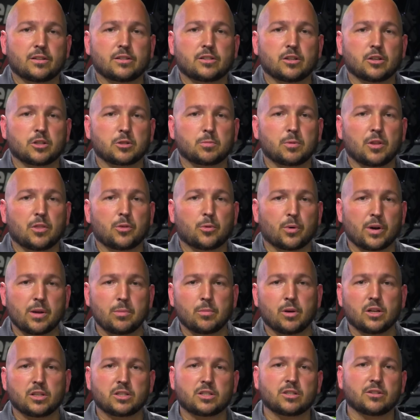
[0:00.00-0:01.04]
So it's been 3
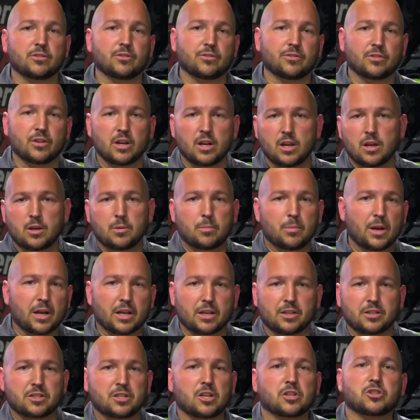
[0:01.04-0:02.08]
months of
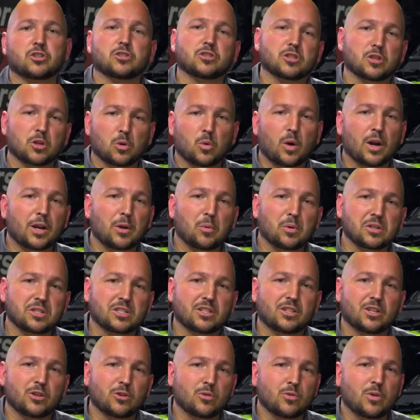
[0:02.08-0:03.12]
making decisions on what he wants
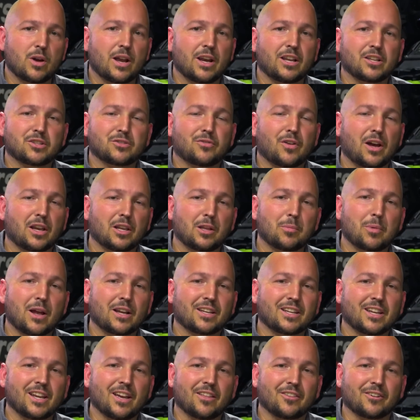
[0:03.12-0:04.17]
to do, and it's finally
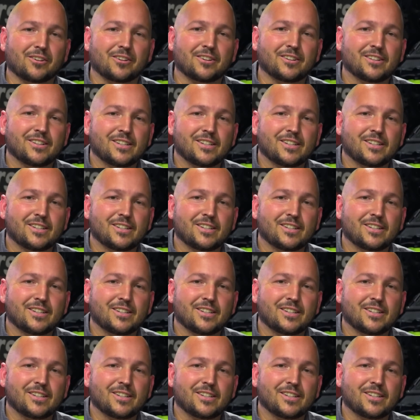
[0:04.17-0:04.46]
back together.